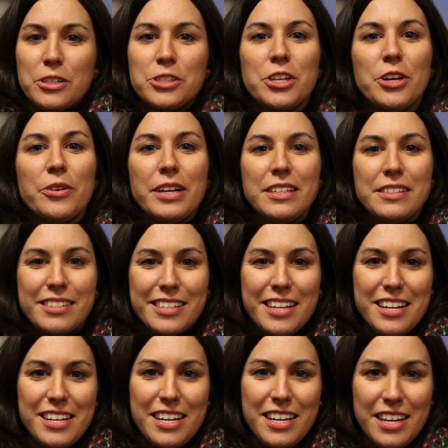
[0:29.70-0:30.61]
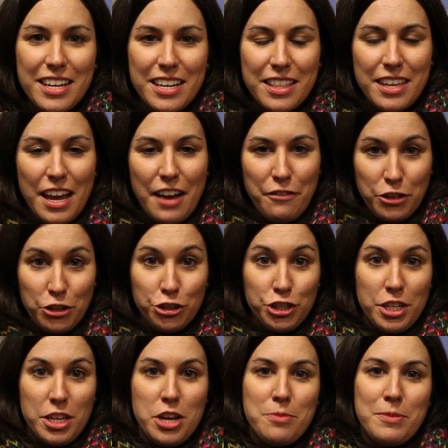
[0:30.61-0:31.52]
So in studying the
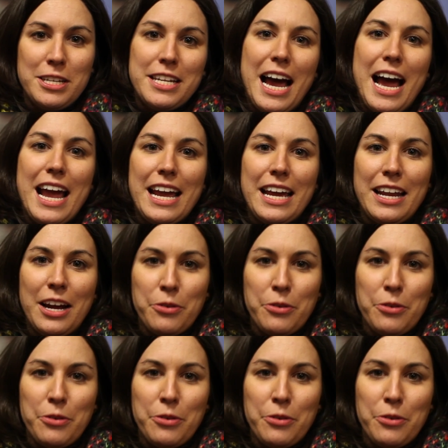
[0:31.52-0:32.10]
evolution of the human diet,